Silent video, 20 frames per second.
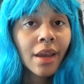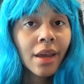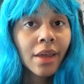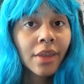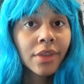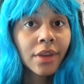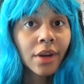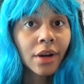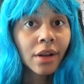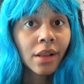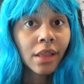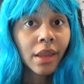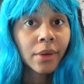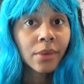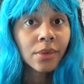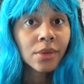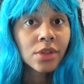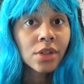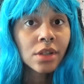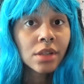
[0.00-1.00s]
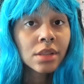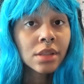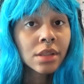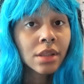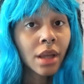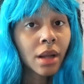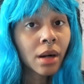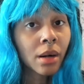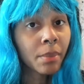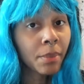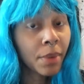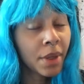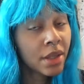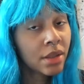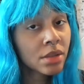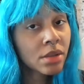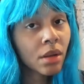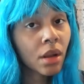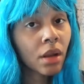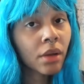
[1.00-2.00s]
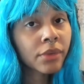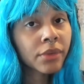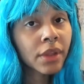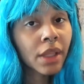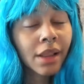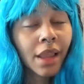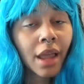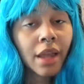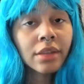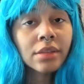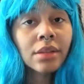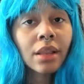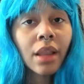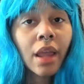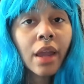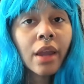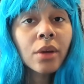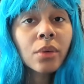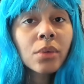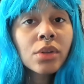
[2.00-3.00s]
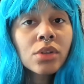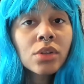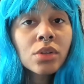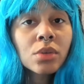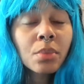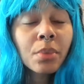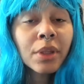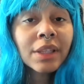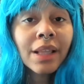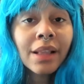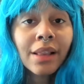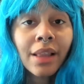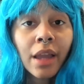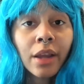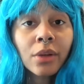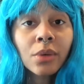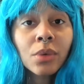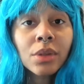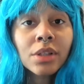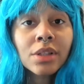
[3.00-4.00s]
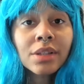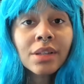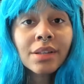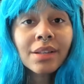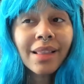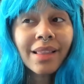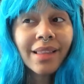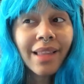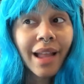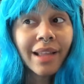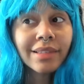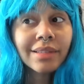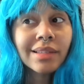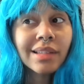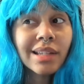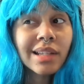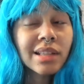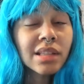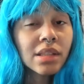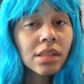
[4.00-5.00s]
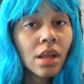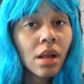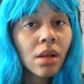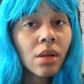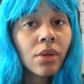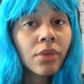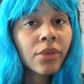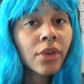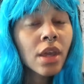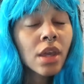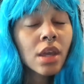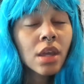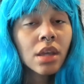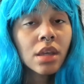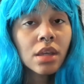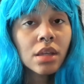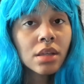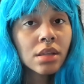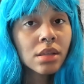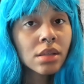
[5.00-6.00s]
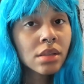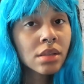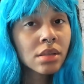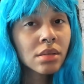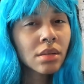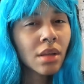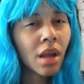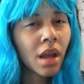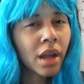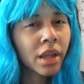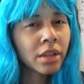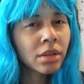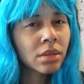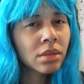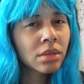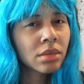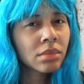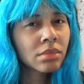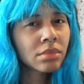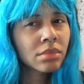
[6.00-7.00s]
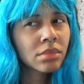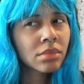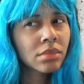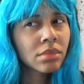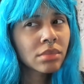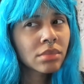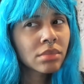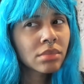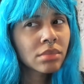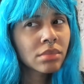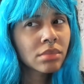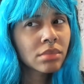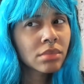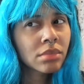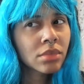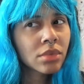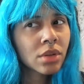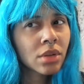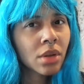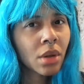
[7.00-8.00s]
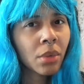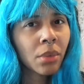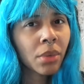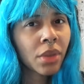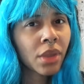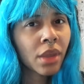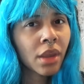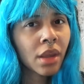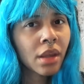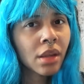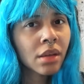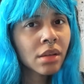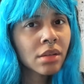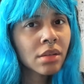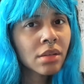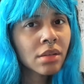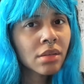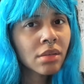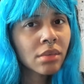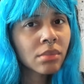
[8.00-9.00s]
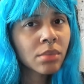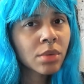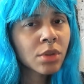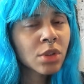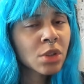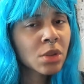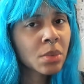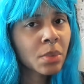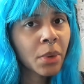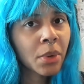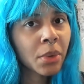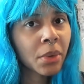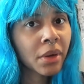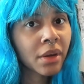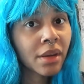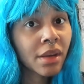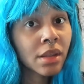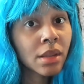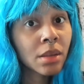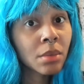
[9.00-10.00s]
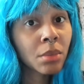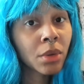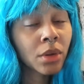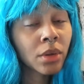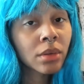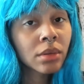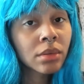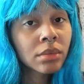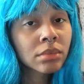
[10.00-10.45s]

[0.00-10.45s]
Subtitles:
There are languages that are based off the Latin language, but the language Latin itself is, I don't think, spoken anymore.